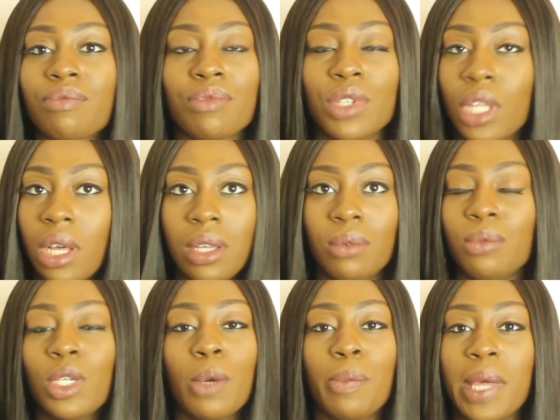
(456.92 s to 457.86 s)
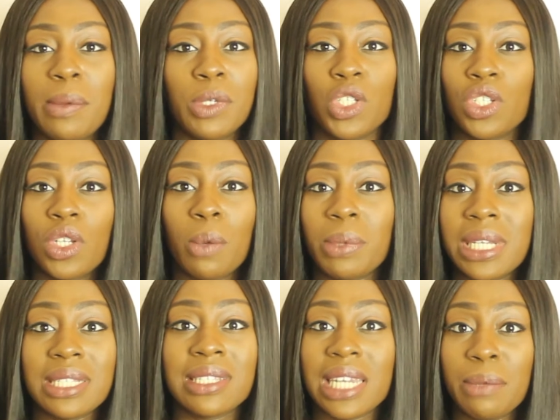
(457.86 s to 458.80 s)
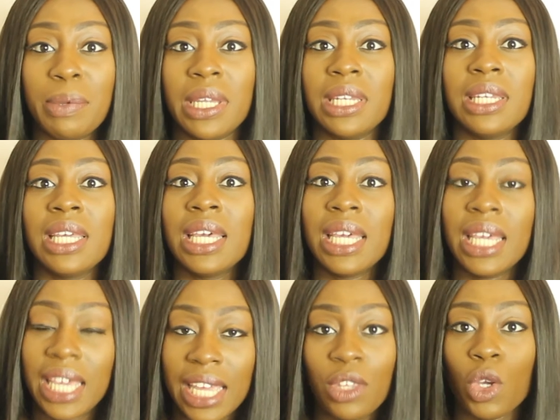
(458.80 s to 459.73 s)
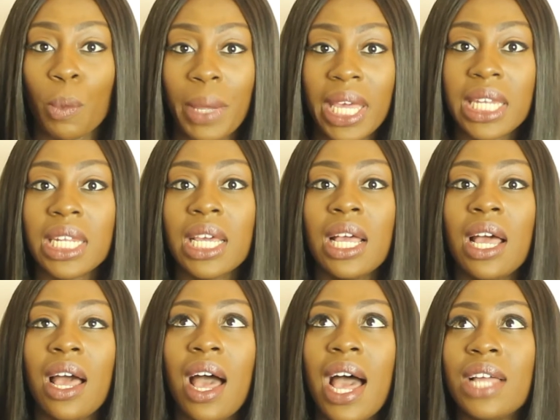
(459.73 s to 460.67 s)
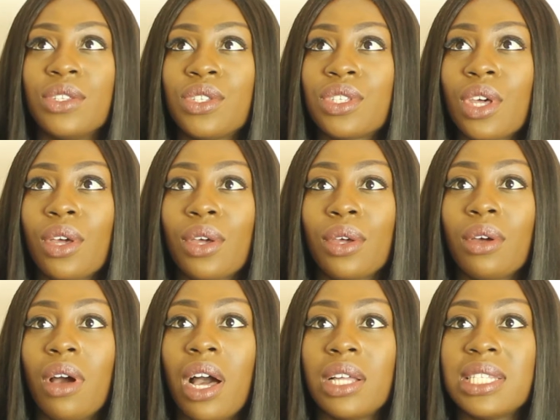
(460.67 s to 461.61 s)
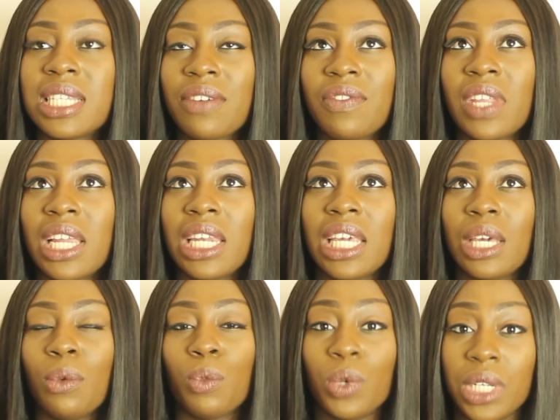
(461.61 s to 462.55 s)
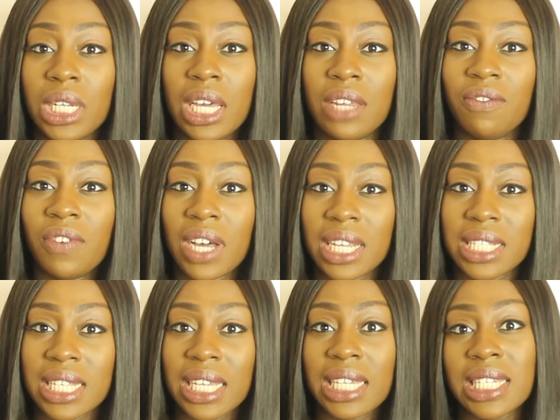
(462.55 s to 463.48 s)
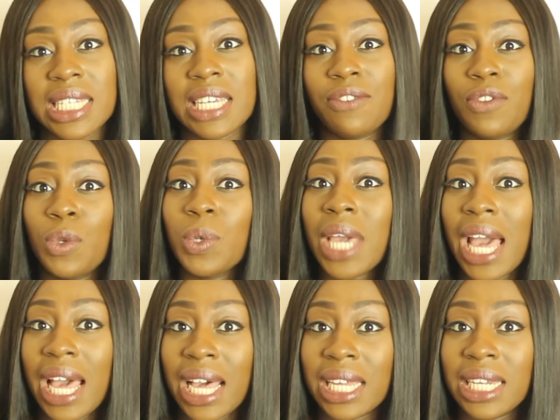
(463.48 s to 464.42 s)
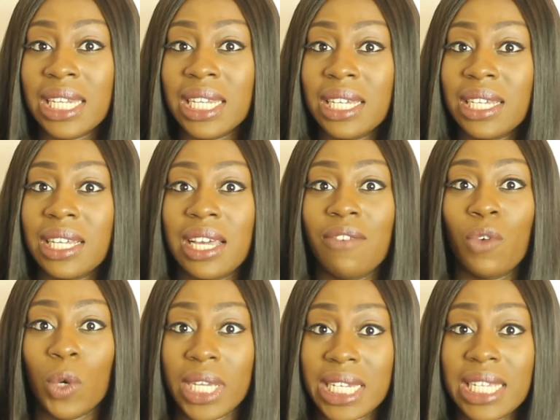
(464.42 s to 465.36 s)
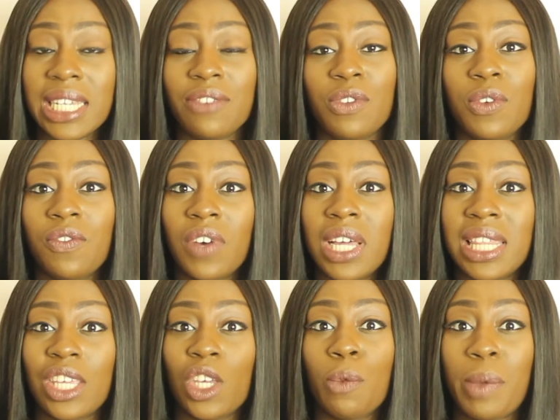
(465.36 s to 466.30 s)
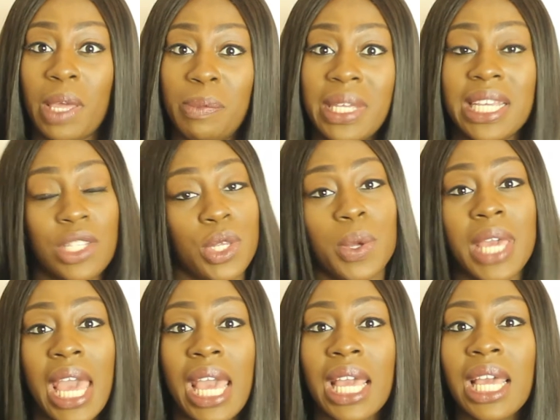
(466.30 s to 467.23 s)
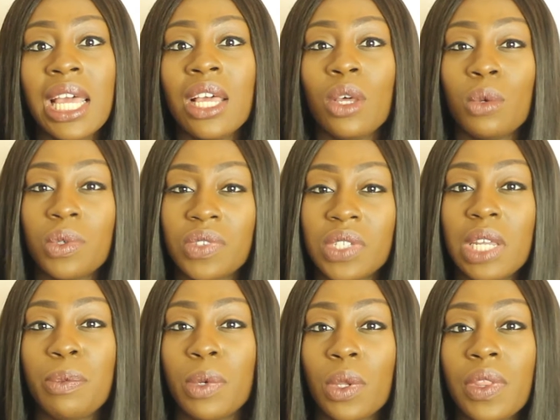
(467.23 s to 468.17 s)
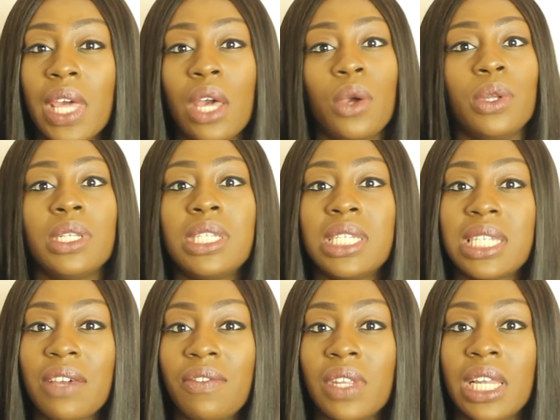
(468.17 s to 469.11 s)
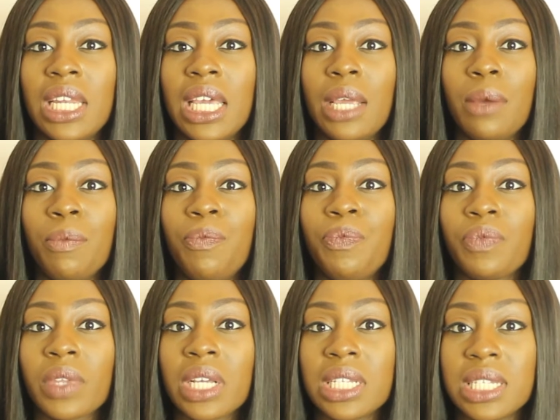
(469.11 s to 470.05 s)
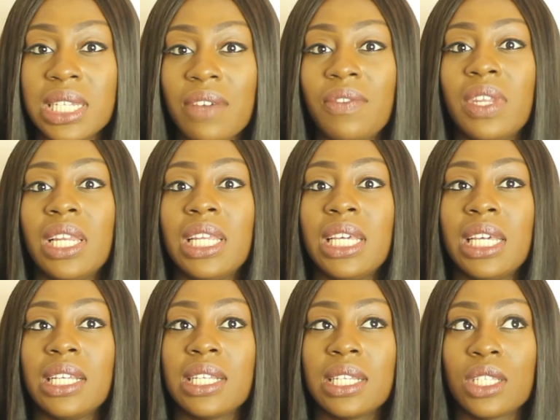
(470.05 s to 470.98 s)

no, your baby should not be sleeping in your bed. And so I definitely wouldn't advise it if you can avoid it. If you find that your baby is okay with sleeping on their own, definitely, definitely,